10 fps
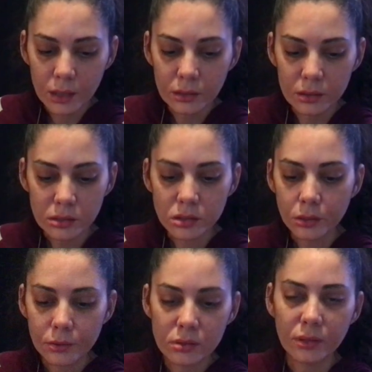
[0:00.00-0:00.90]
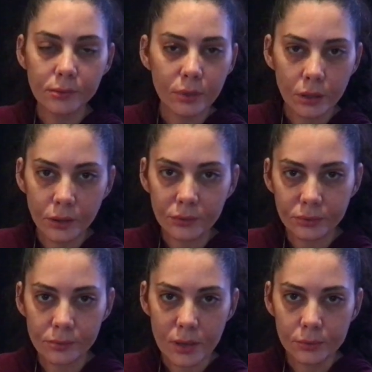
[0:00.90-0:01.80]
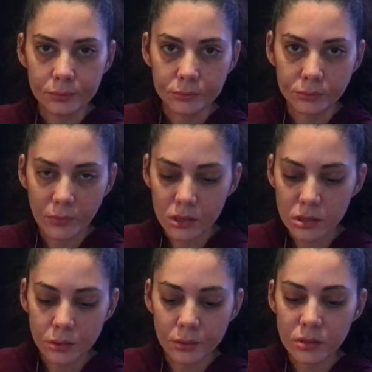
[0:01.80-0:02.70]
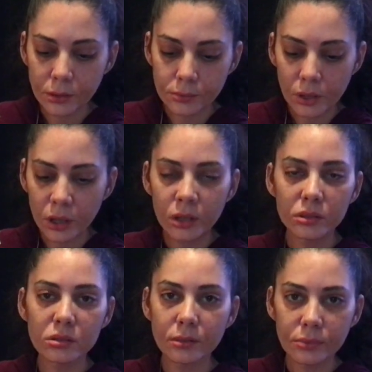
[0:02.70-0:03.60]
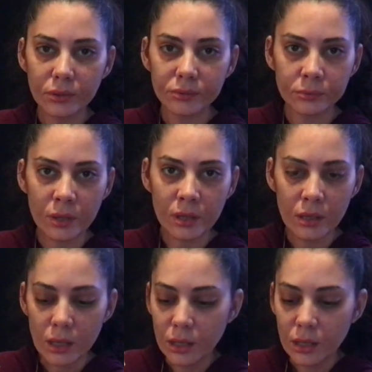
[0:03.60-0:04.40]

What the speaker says: this is always going to be hard for me. This is always going to be a hard subject for me.